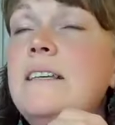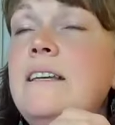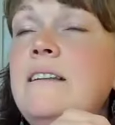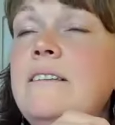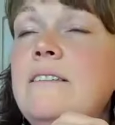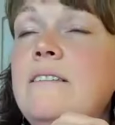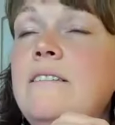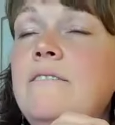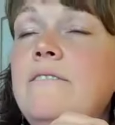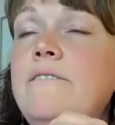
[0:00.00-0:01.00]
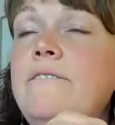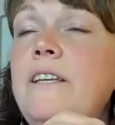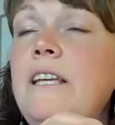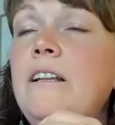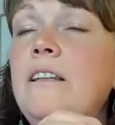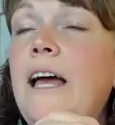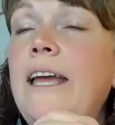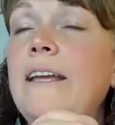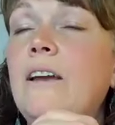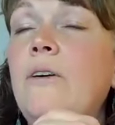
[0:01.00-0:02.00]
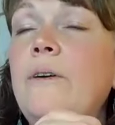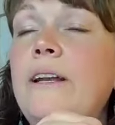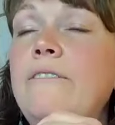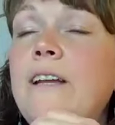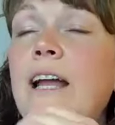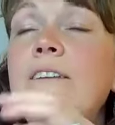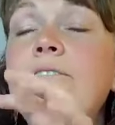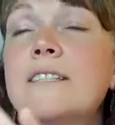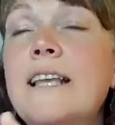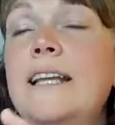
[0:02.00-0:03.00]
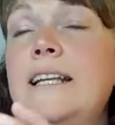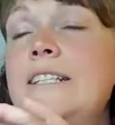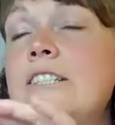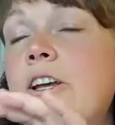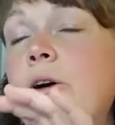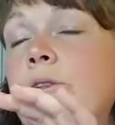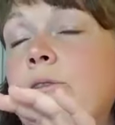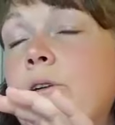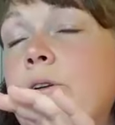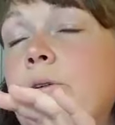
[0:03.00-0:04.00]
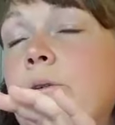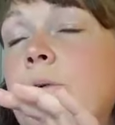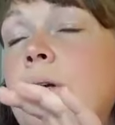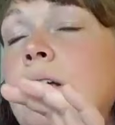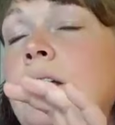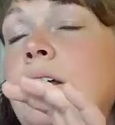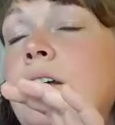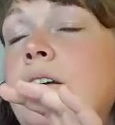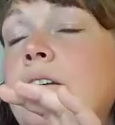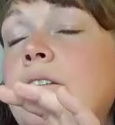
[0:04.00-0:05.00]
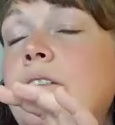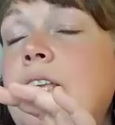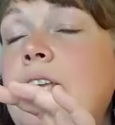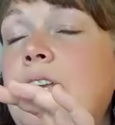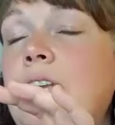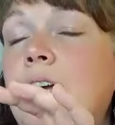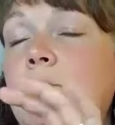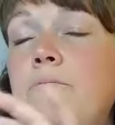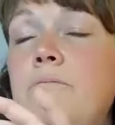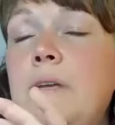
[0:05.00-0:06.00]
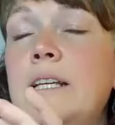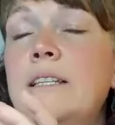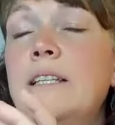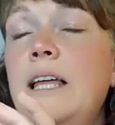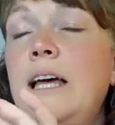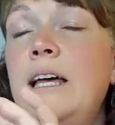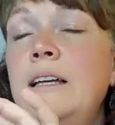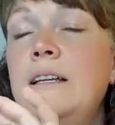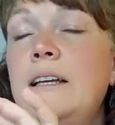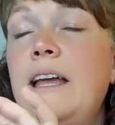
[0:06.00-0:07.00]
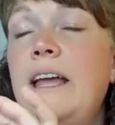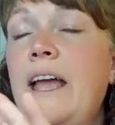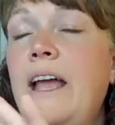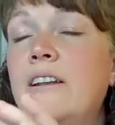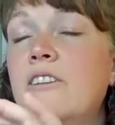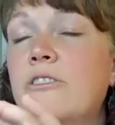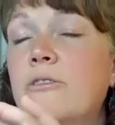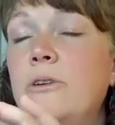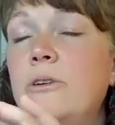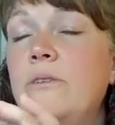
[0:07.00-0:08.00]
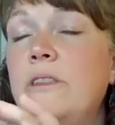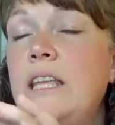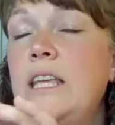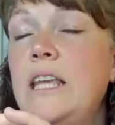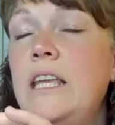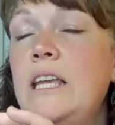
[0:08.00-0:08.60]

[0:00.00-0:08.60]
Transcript: Does it feel like, oh, and it kind of feels like it needs to go through the amygdala and through